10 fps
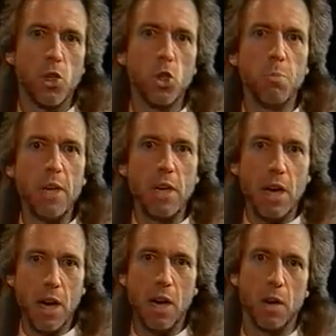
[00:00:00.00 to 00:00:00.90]
You
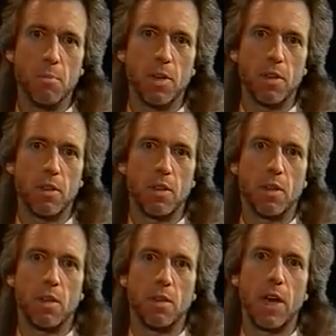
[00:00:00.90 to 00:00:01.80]
become
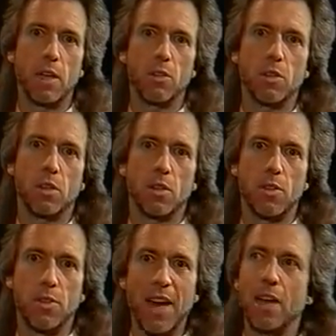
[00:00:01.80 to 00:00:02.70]
that
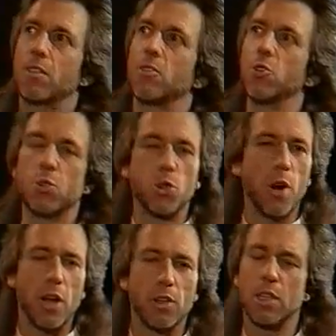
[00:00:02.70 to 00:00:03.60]

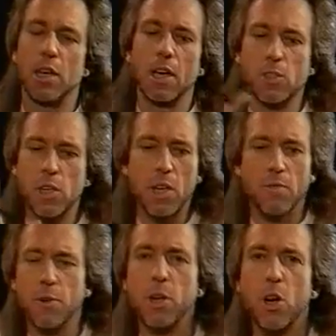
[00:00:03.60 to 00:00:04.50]
neutrality, and I say
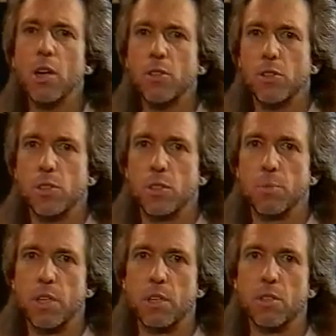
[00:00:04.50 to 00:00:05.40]
that very cautiously
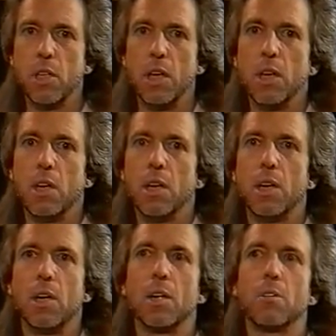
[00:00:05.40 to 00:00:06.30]
because
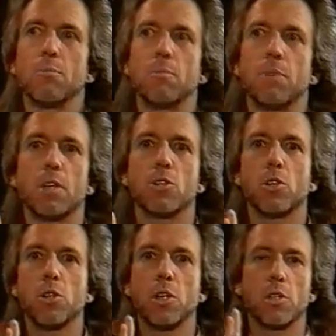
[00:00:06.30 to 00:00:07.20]

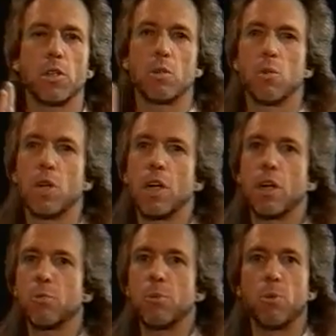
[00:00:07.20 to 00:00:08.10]
clearly we're not
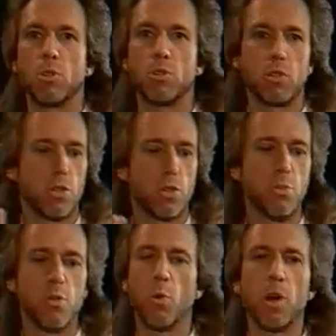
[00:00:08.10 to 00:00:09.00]
asking people
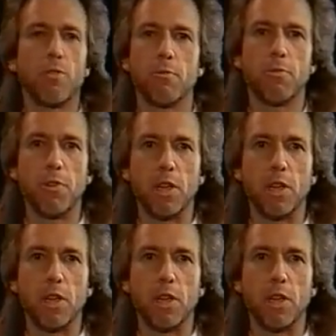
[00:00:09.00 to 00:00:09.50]
to move away from